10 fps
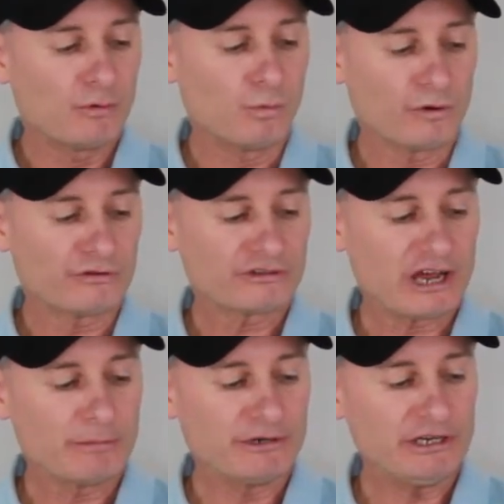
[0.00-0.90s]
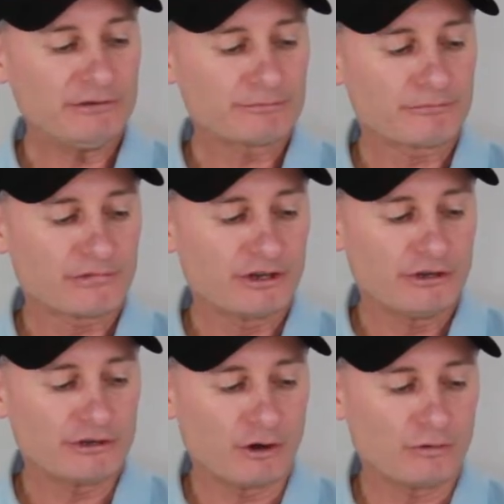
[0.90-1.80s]
Water's coming in,
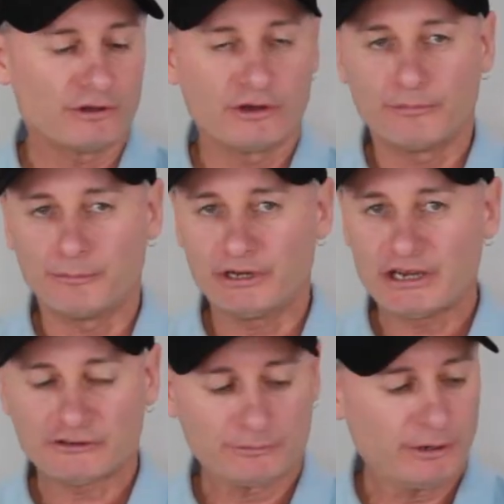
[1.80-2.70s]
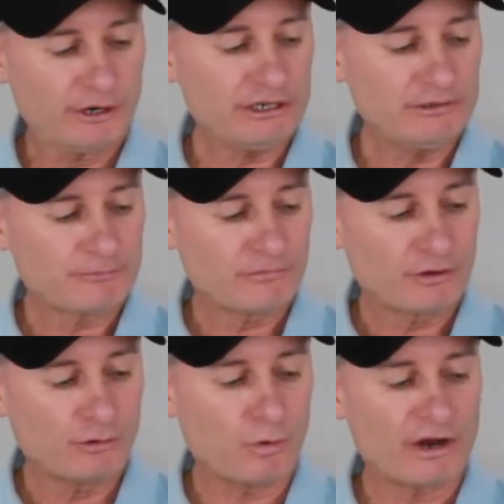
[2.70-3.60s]
you got B S P,
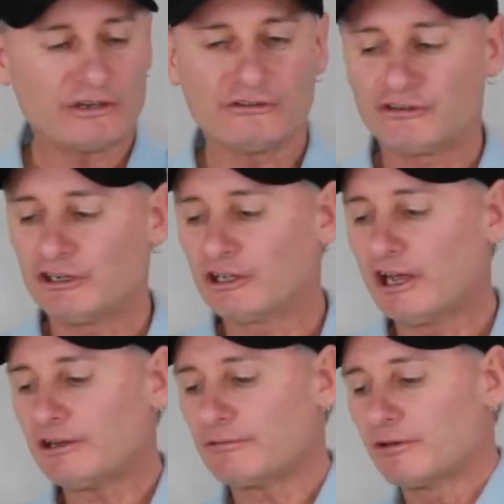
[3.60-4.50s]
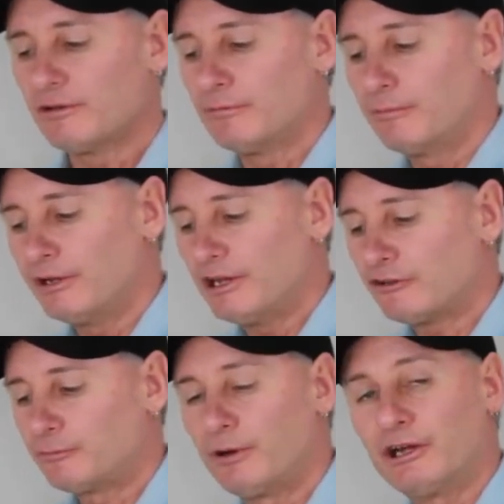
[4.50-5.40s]
one inch inlet, B
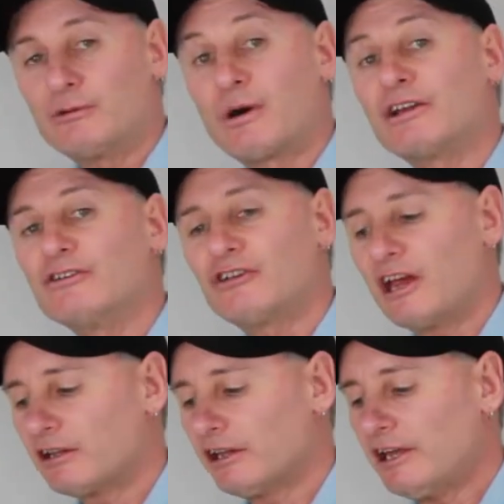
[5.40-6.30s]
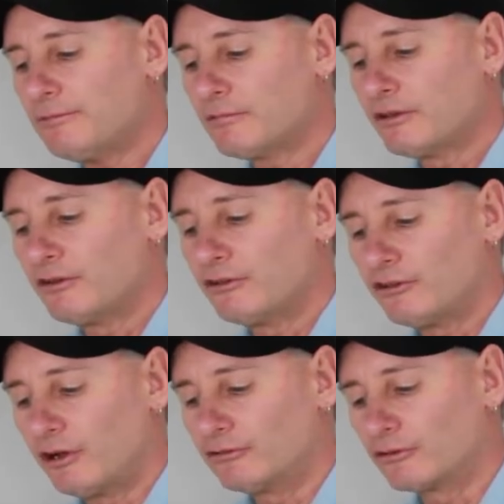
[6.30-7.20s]
S P, one inch outlet,
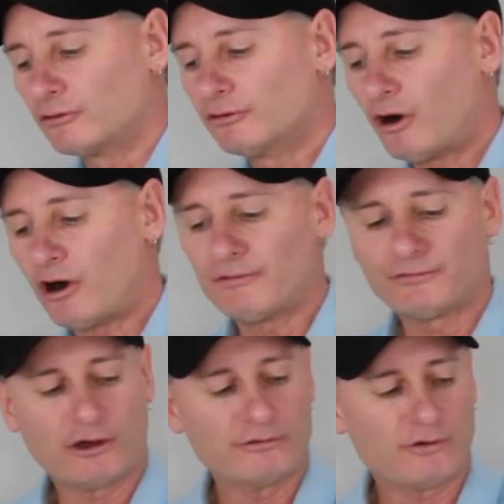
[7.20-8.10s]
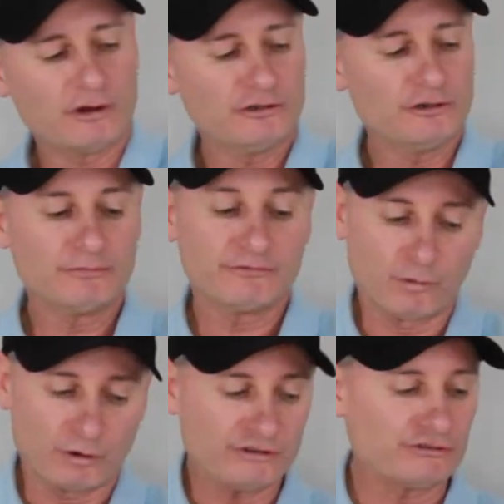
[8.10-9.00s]
so it's a good high flow volume,
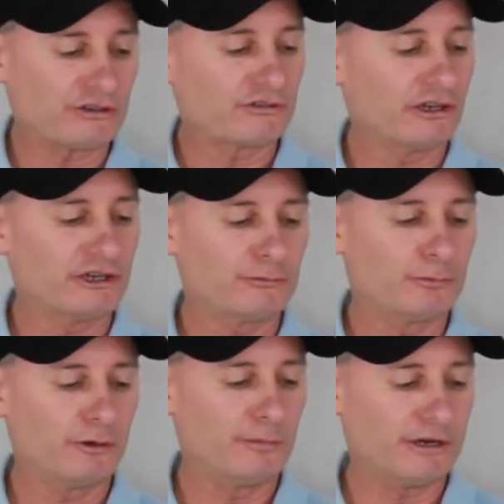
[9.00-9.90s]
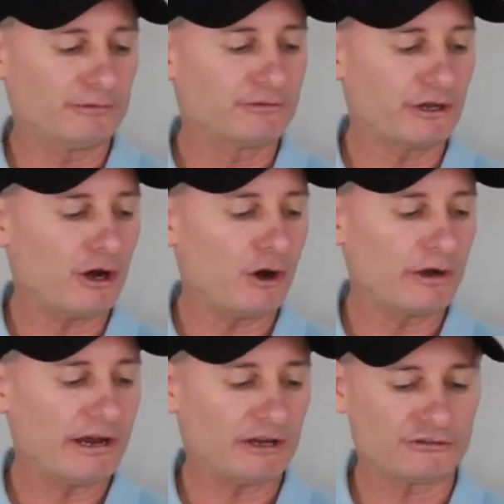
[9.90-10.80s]
forty-six litres per minute for the whole
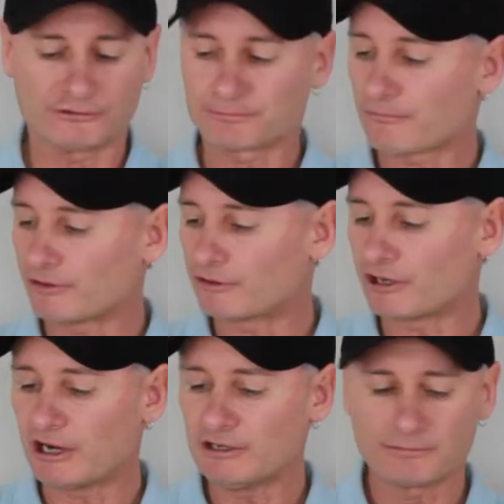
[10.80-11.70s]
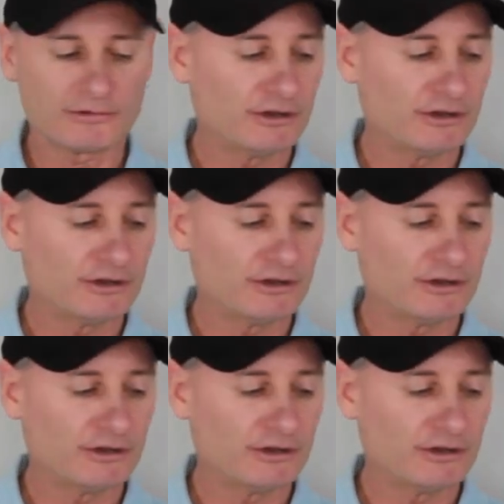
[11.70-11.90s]
house, okay?